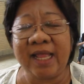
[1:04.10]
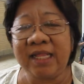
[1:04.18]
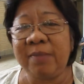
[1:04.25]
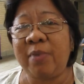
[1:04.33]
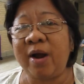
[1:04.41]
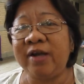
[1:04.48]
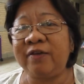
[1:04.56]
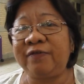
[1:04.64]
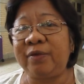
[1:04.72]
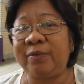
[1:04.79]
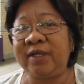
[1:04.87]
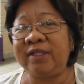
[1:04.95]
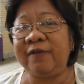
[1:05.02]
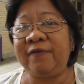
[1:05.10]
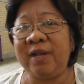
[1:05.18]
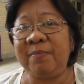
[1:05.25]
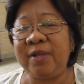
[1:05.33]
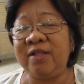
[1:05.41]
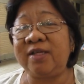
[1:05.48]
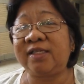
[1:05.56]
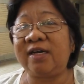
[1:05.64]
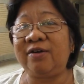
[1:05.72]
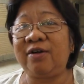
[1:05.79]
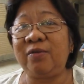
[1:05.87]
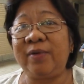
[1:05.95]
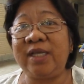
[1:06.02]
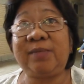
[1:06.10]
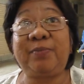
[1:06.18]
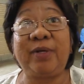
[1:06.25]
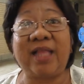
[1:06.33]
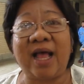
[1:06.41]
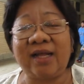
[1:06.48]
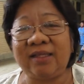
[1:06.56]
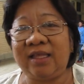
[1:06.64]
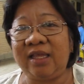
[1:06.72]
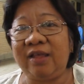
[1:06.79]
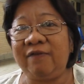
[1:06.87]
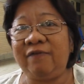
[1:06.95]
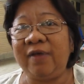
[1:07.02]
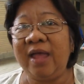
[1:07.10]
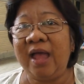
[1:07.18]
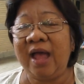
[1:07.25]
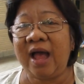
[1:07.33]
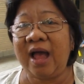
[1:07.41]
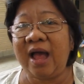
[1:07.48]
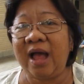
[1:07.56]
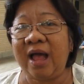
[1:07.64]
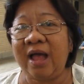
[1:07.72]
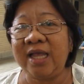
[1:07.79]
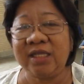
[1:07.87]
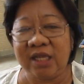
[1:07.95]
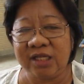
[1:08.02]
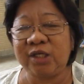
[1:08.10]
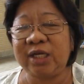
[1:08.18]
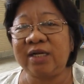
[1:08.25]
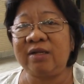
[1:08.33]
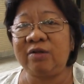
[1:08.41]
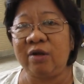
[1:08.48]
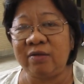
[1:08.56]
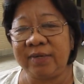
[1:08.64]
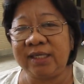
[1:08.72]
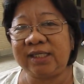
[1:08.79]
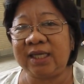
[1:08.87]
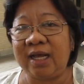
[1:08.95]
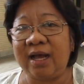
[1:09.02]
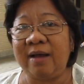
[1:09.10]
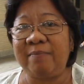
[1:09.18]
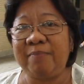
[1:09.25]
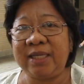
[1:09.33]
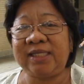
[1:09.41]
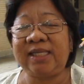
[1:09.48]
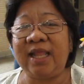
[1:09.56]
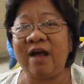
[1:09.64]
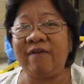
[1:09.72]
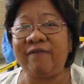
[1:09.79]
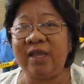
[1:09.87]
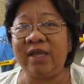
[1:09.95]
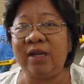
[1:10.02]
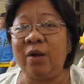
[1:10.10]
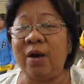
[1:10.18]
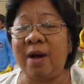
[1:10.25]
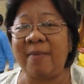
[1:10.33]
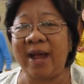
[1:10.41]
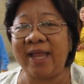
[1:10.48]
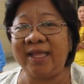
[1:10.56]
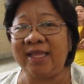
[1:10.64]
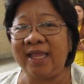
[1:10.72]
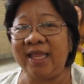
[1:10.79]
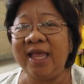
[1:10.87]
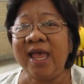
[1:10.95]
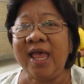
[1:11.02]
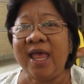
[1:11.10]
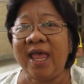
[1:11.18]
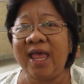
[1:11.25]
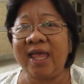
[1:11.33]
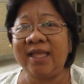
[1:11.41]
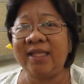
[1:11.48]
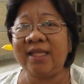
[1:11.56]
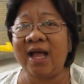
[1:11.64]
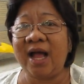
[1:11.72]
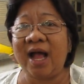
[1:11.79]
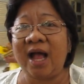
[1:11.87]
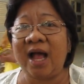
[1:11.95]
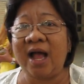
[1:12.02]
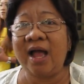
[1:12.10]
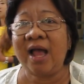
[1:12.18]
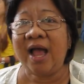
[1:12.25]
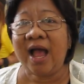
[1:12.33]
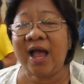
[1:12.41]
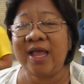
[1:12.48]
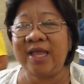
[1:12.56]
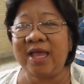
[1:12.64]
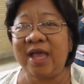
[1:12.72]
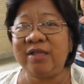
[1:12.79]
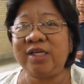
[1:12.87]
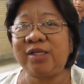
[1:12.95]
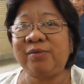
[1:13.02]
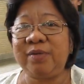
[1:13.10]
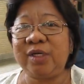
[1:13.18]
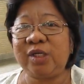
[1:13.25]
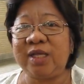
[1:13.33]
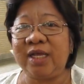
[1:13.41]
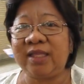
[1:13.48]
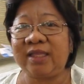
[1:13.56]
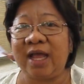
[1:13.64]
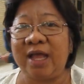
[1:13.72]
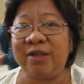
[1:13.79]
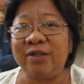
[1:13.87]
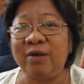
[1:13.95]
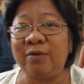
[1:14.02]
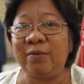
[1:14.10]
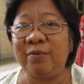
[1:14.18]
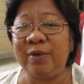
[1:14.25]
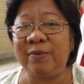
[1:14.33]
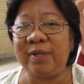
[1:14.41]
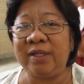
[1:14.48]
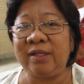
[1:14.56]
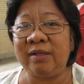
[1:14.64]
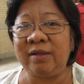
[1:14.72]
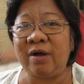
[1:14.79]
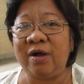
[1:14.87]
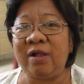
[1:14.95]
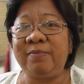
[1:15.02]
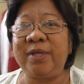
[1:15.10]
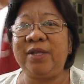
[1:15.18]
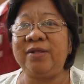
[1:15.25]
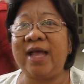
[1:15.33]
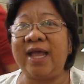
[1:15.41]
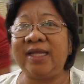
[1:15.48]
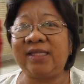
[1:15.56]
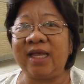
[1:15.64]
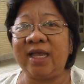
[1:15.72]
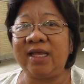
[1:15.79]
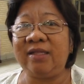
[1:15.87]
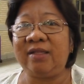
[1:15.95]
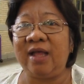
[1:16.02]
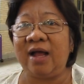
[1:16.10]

any part of the world, the Filipinos are always productive, in general, always peace-loving, law-abiding. And I just wish that, we will all be united